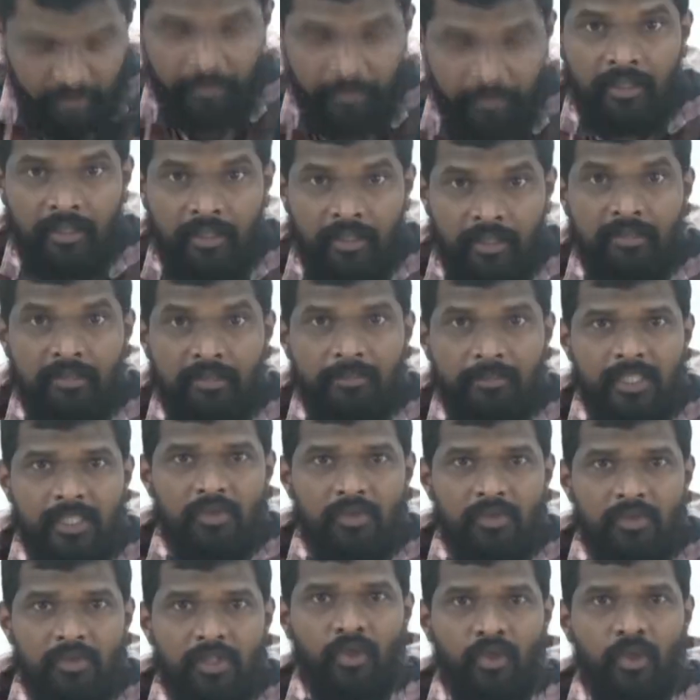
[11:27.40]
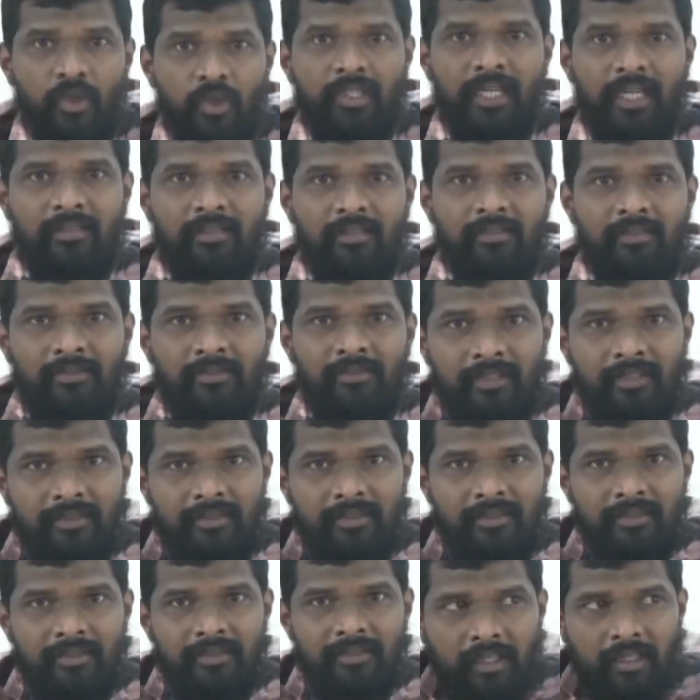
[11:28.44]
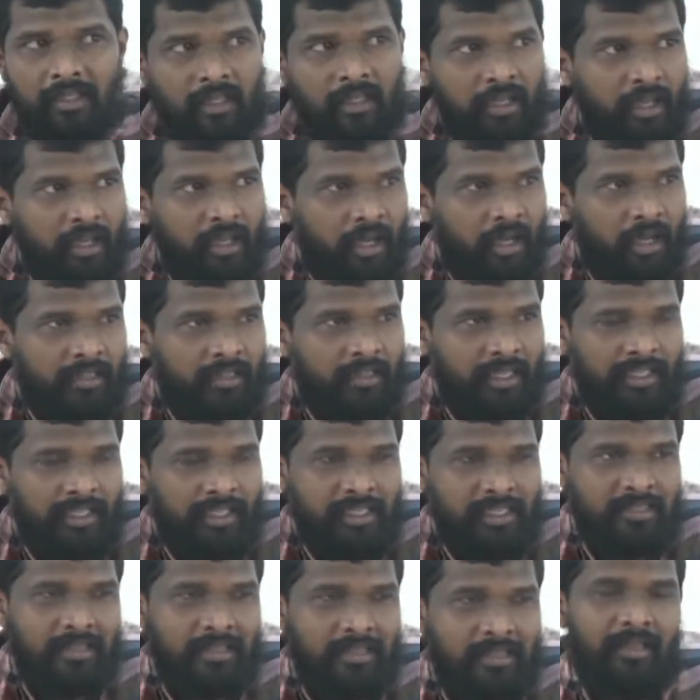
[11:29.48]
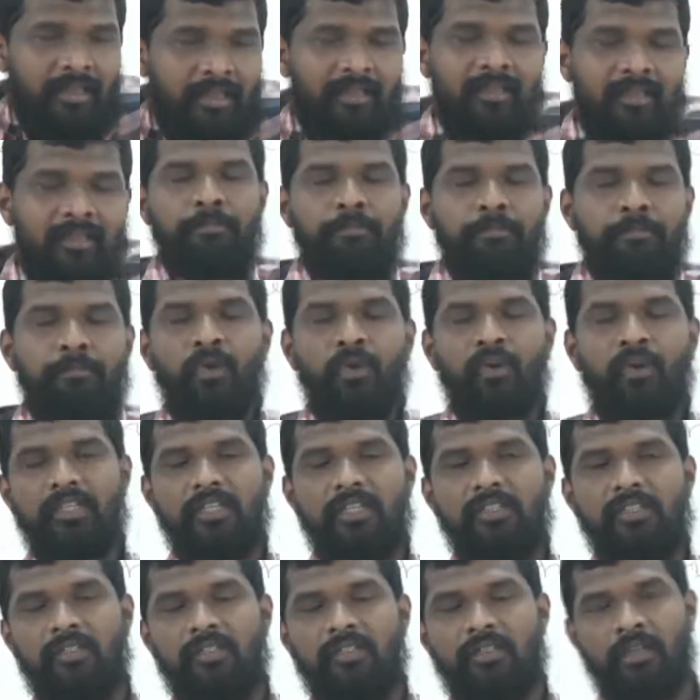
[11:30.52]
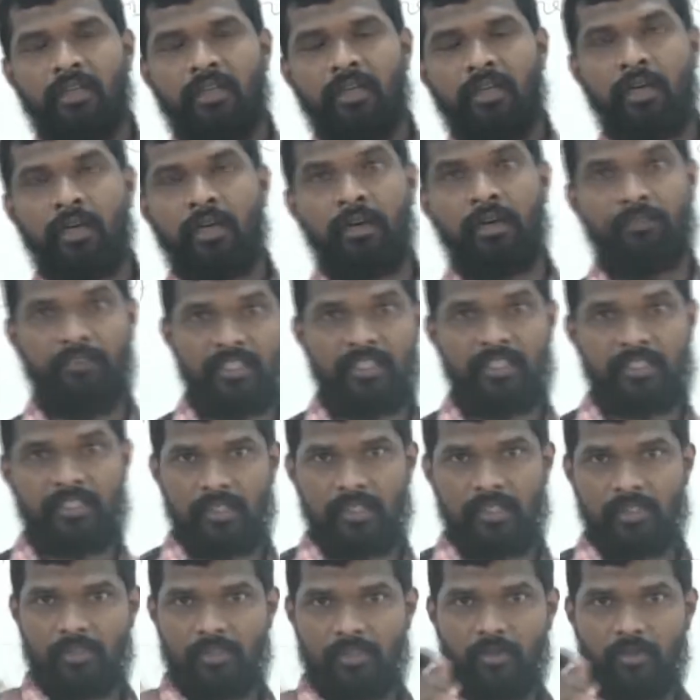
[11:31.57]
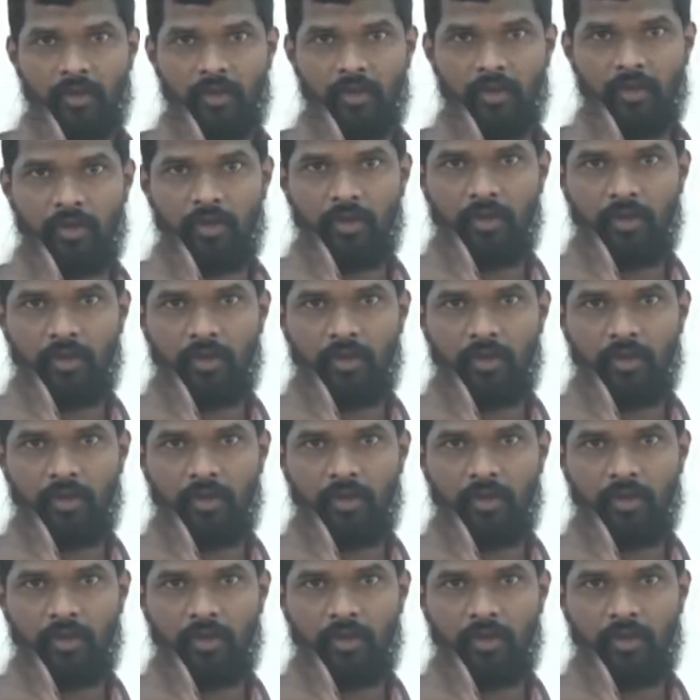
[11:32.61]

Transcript: Manuring means you know that what? That is another important features of